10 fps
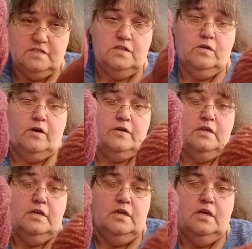yarn.
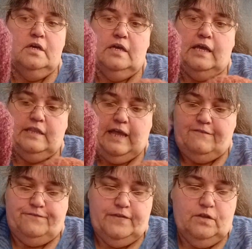They
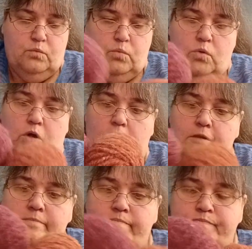feel wool.